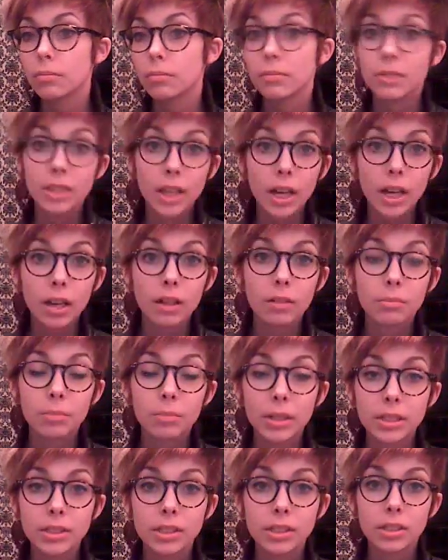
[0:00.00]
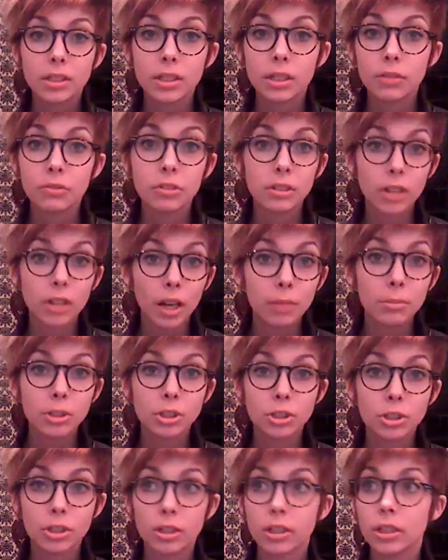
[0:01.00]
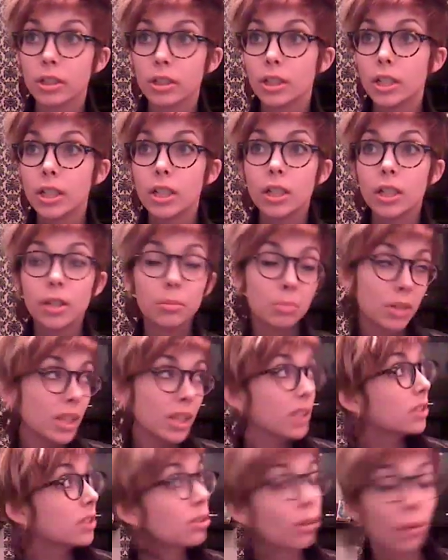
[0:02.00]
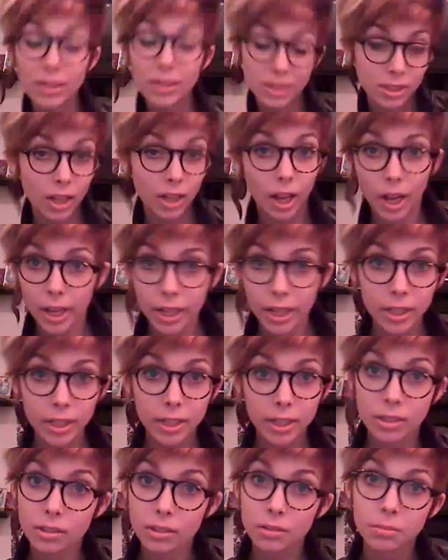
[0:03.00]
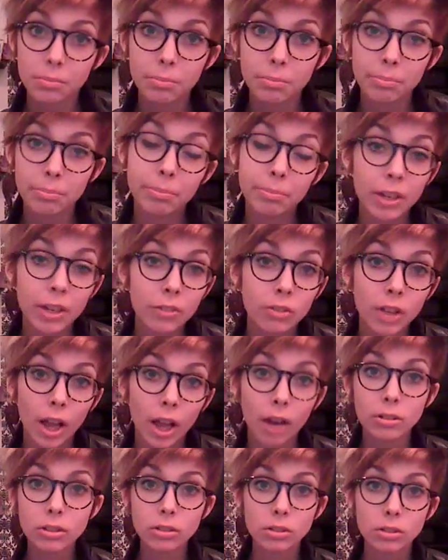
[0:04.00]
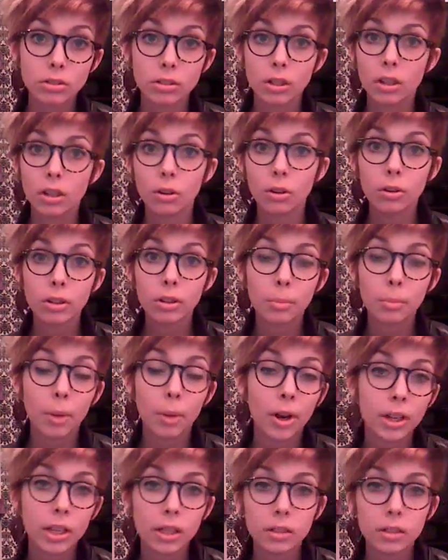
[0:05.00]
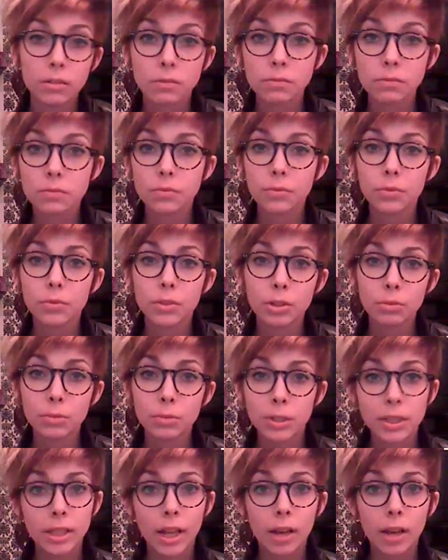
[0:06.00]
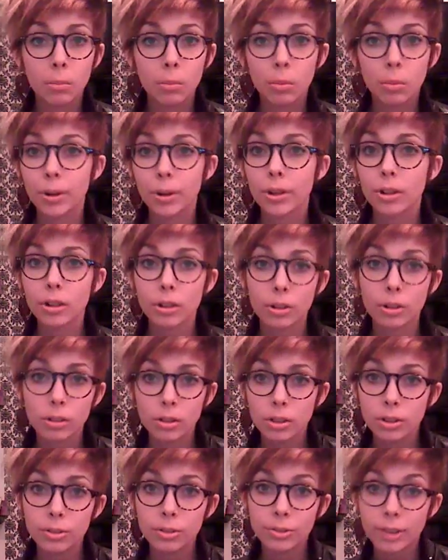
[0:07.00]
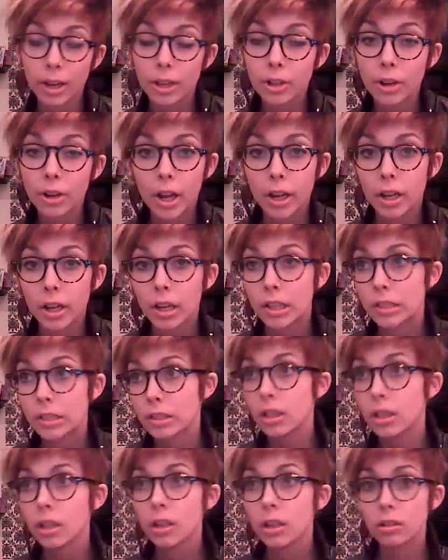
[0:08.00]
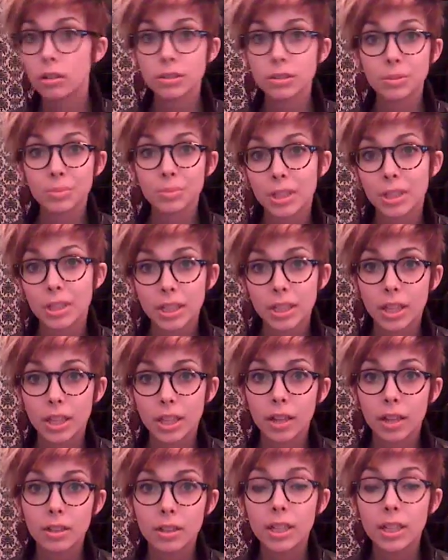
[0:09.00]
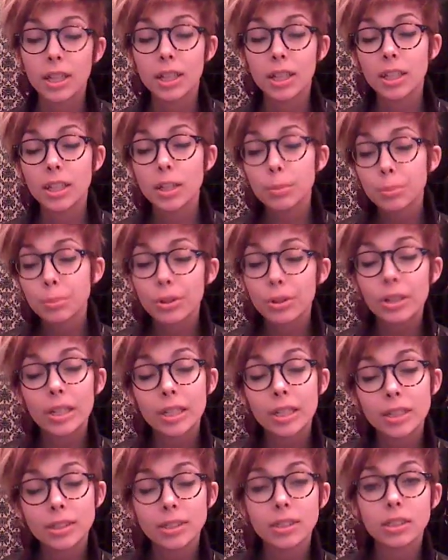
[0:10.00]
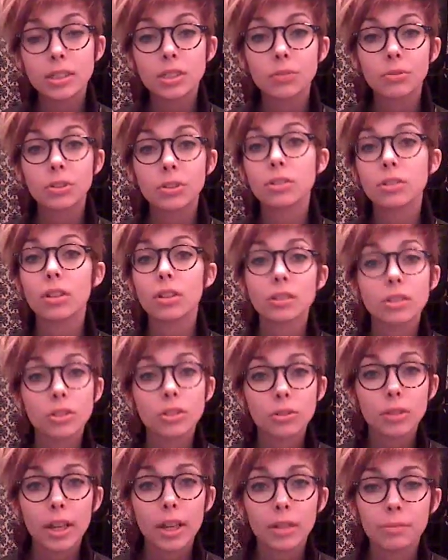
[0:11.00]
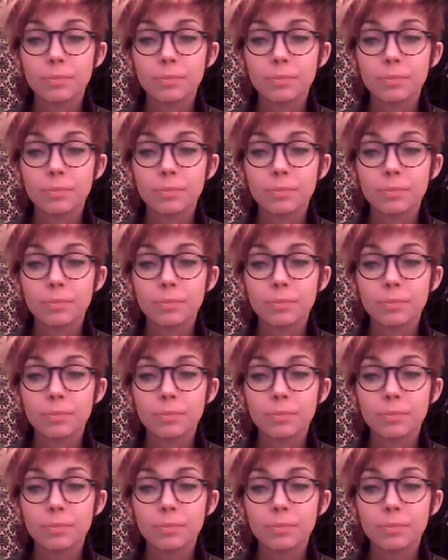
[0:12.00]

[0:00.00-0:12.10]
yeah, basically, if you're not mature, please go outside and pick flowers or go to the park and flirt with that boy or girl you've got your eye on or something like that. Keep your innocence for as long as you can.